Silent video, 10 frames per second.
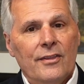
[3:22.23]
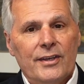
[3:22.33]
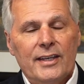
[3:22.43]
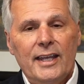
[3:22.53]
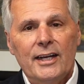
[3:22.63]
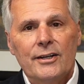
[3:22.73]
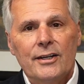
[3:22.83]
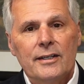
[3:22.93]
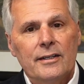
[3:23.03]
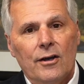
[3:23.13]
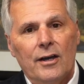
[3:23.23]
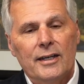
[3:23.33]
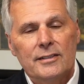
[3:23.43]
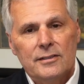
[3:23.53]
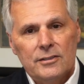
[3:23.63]
the carrot
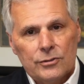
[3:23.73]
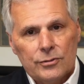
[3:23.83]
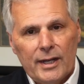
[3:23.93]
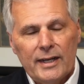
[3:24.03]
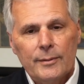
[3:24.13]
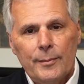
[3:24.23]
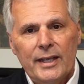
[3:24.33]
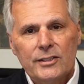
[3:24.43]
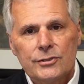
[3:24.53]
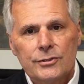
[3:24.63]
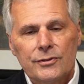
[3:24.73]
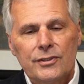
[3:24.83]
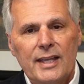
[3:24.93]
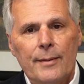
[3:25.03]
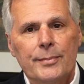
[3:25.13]
on trying to make sure
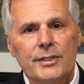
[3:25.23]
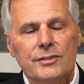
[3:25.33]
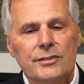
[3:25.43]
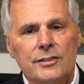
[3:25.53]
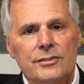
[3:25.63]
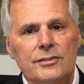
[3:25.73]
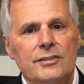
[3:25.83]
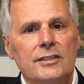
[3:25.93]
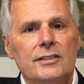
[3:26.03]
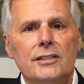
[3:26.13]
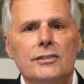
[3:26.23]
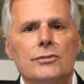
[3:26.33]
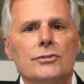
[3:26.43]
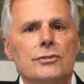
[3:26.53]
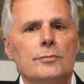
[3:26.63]
that that business
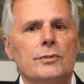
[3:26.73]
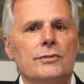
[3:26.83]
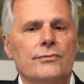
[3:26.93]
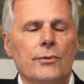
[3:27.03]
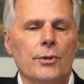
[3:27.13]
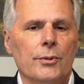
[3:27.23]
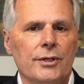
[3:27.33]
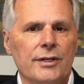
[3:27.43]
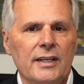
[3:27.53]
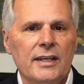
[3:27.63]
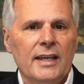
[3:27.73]
continues to move forward.